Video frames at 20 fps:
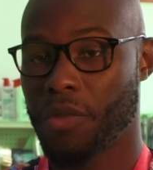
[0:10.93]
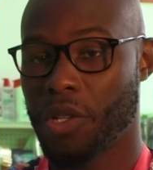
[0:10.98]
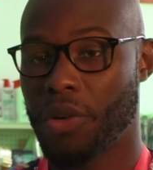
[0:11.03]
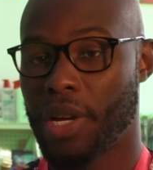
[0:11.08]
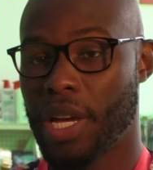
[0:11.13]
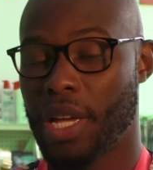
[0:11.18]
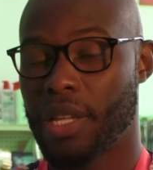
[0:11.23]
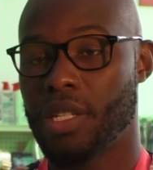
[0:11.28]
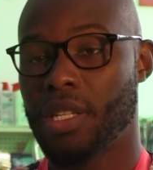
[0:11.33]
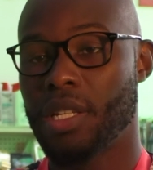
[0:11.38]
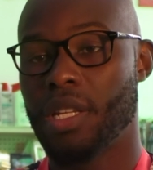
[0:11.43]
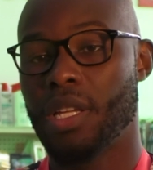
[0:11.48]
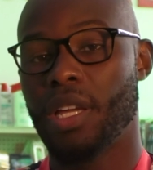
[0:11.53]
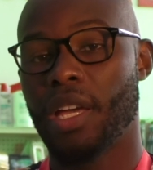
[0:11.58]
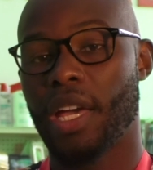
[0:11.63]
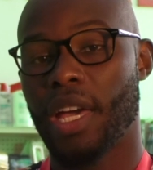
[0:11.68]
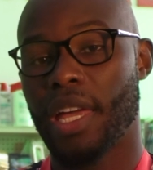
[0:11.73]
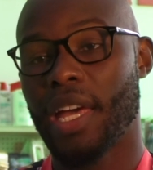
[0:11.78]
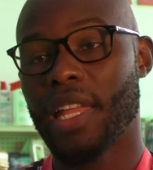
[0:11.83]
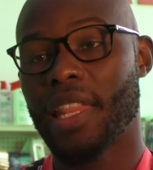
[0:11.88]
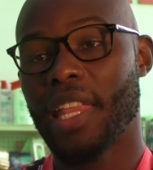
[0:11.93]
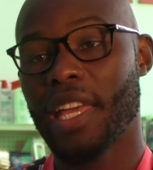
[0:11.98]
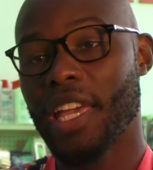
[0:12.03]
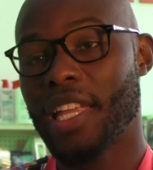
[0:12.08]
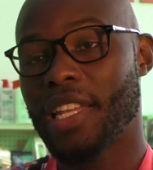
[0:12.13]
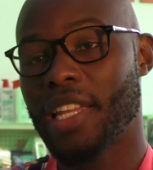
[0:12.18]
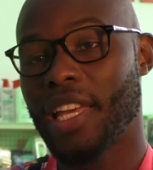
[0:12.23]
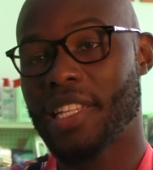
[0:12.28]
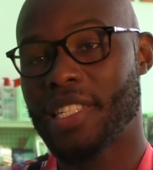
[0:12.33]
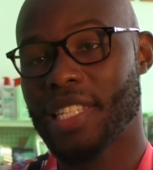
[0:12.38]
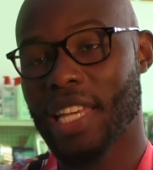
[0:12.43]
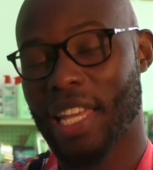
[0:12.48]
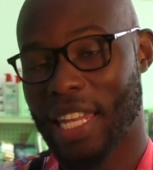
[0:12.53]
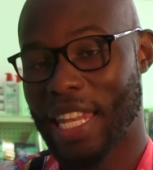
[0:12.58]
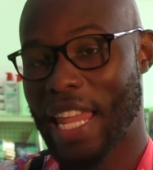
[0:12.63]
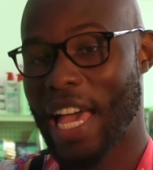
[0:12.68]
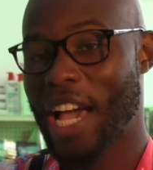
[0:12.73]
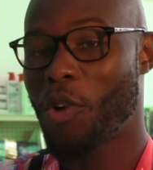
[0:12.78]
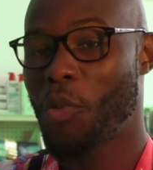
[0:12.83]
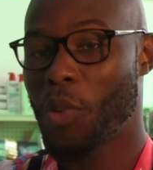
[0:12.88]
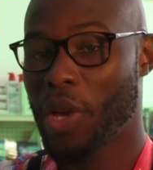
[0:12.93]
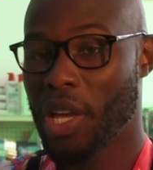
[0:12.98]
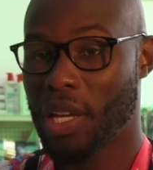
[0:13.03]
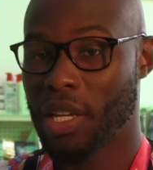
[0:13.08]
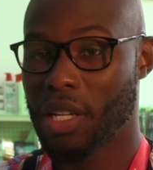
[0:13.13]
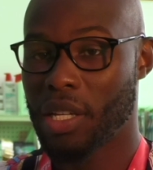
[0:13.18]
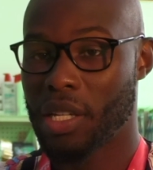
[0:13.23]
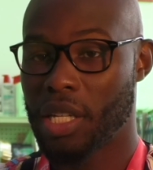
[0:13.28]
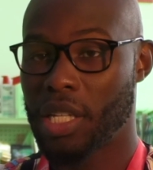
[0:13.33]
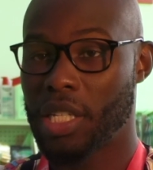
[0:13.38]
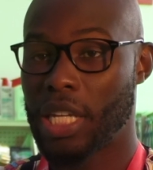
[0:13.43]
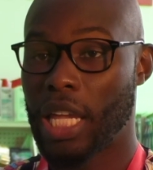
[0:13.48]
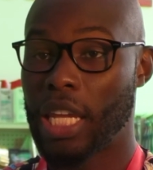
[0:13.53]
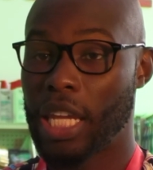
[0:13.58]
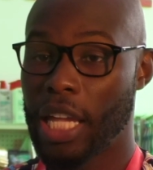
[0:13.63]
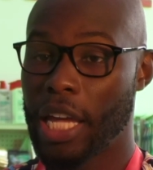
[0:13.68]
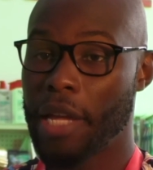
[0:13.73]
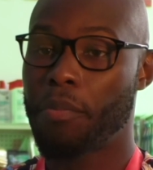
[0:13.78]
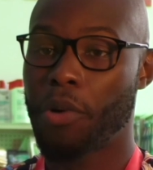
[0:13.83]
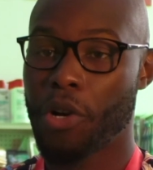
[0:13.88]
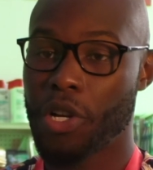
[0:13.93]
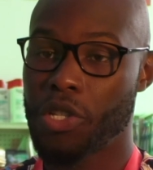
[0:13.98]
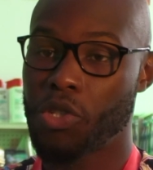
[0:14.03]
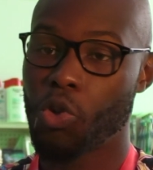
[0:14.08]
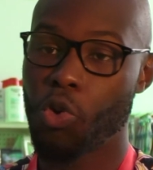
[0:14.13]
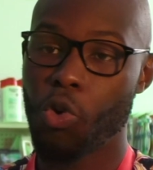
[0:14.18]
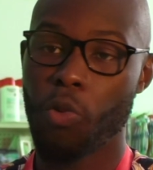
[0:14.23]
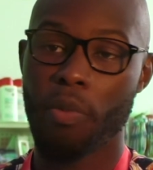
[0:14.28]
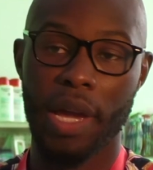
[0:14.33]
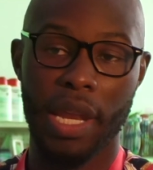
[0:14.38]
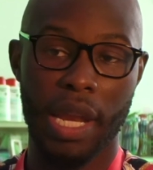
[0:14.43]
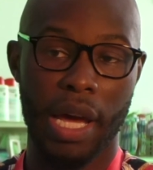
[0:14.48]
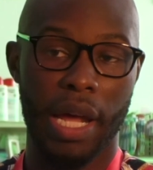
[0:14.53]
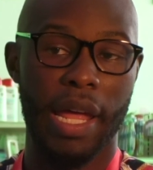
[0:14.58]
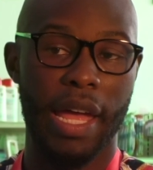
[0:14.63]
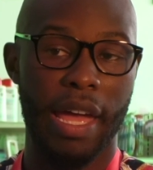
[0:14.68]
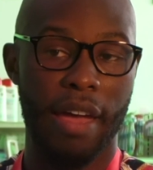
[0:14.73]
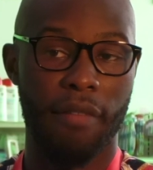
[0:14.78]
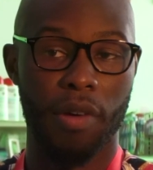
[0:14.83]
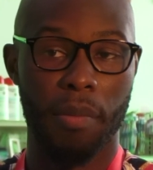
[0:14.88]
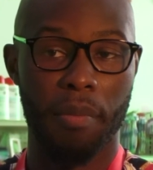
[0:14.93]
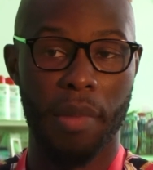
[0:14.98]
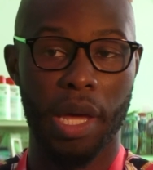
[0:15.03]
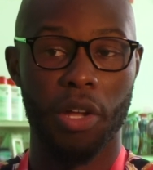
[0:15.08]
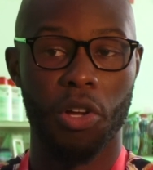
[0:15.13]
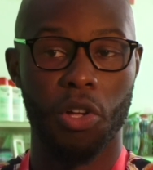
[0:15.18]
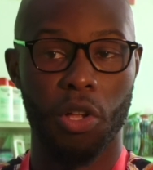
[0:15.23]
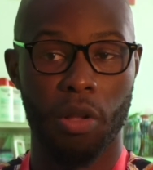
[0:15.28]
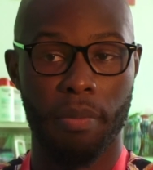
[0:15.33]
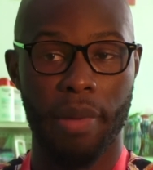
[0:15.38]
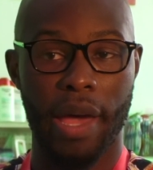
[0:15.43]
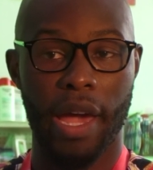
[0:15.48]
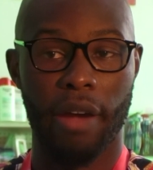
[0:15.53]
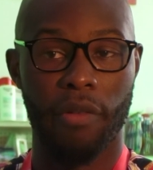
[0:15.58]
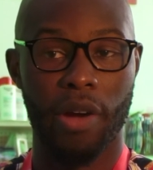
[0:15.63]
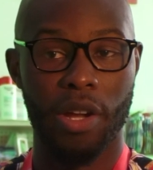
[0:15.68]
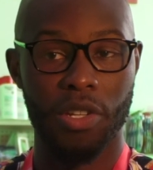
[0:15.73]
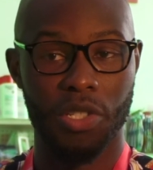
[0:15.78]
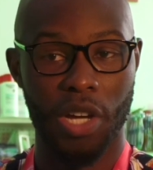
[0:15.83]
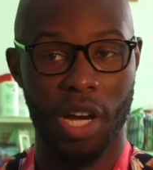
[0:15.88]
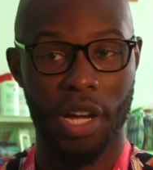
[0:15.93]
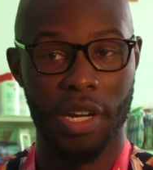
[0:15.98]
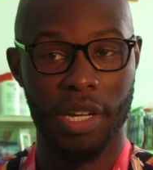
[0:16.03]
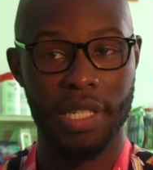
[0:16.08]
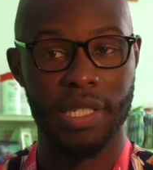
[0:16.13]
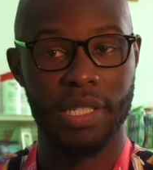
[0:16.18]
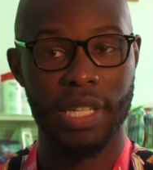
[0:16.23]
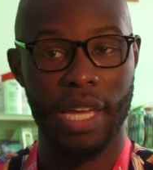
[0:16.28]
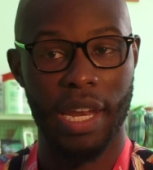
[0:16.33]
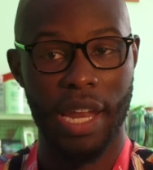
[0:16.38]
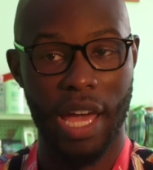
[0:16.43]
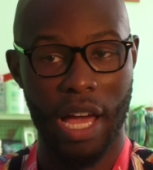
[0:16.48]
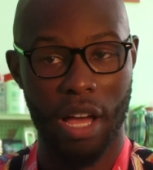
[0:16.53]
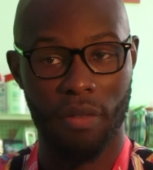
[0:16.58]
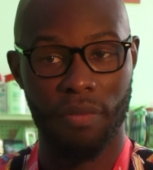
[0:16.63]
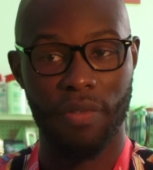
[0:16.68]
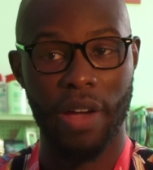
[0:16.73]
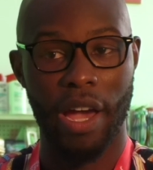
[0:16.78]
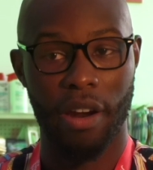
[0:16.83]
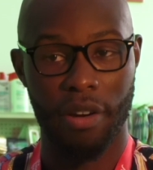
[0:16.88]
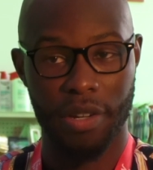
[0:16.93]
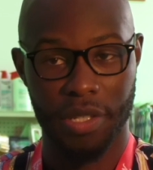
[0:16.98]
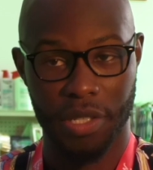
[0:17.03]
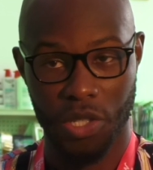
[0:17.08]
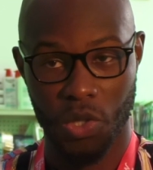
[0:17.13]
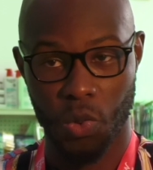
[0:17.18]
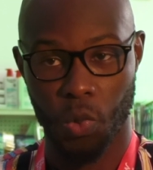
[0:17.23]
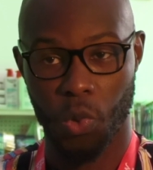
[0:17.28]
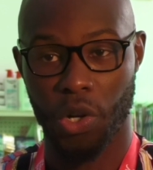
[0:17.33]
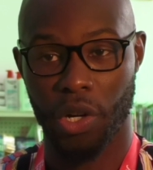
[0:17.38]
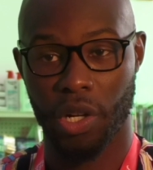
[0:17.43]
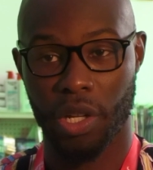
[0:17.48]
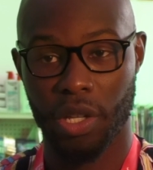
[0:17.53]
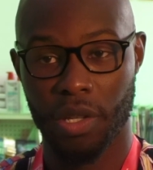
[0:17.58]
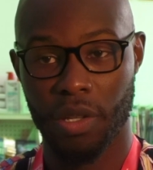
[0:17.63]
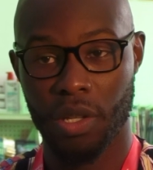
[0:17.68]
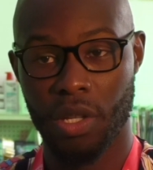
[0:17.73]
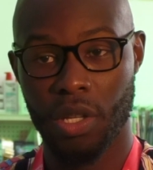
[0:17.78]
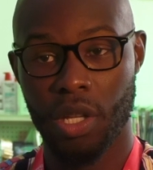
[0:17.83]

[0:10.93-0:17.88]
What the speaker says: right? And I think it's allowing the layperson who may not have a medical background to understand how viruses work.